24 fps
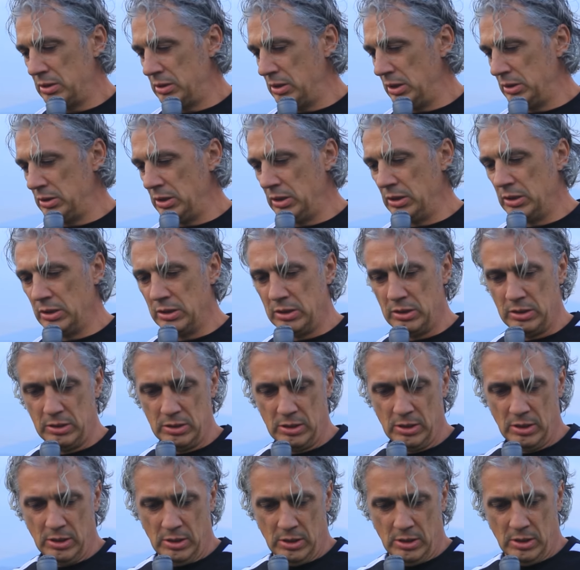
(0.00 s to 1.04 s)
they did
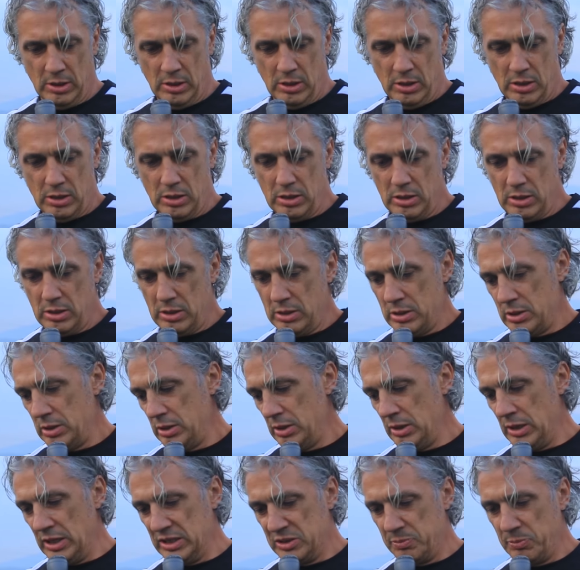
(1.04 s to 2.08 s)

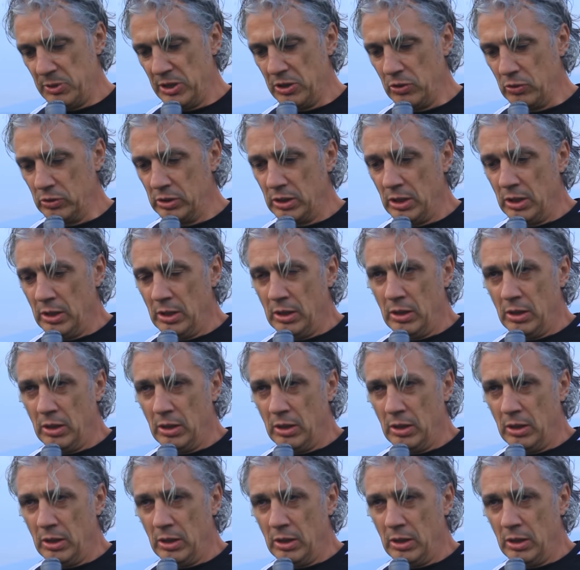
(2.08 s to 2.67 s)
in last period.